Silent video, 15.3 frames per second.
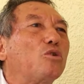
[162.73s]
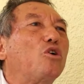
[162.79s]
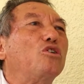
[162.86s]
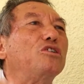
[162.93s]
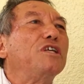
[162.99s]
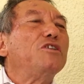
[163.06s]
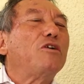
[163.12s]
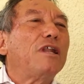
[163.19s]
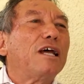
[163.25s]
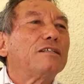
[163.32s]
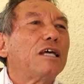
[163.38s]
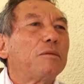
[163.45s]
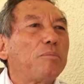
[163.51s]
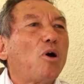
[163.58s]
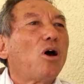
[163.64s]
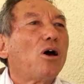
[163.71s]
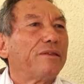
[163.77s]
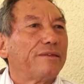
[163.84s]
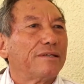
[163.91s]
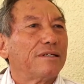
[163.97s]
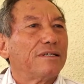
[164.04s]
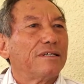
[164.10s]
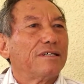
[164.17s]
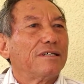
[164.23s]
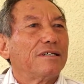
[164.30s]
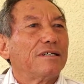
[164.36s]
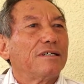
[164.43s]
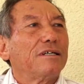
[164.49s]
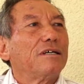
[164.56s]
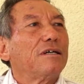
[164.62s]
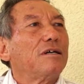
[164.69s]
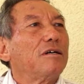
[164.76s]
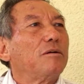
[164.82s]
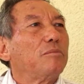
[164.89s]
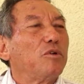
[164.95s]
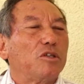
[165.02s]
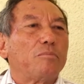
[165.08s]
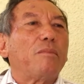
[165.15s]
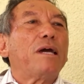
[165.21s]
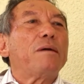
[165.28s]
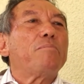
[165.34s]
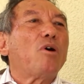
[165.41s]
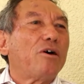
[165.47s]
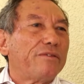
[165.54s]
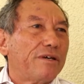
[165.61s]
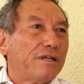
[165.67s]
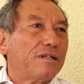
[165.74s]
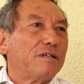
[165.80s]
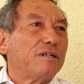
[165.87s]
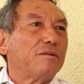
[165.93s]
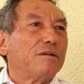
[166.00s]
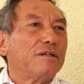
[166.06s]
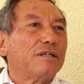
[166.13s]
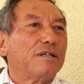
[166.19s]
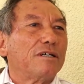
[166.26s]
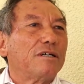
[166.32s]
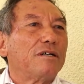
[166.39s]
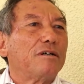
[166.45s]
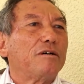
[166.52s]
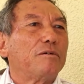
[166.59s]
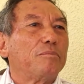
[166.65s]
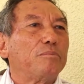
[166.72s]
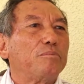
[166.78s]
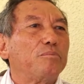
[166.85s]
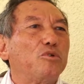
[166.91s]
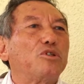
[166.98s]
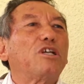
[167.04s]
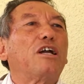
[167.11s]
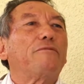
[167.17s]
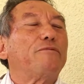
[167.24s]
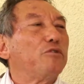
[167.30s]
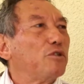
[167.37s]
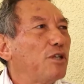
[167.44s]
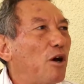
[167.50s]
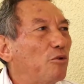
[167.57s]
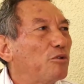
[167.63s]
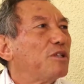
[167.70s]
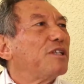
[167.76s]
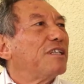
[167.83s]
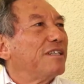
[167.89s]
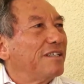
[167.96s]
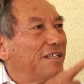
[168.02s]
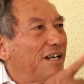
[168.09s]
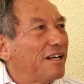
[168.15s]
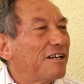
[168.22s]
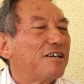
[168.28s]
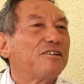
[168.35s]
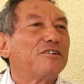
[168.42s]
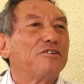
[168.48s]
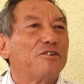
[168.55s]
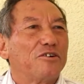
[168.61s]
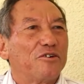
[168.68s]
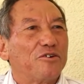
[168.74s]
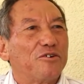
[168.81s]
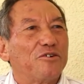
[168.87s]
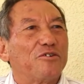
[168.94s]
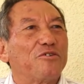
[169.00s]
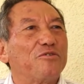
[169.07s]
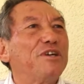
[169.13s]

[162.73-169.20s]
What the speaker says: away than you would at 1080p and still get the desired focal length. Also, while you're behind the camera,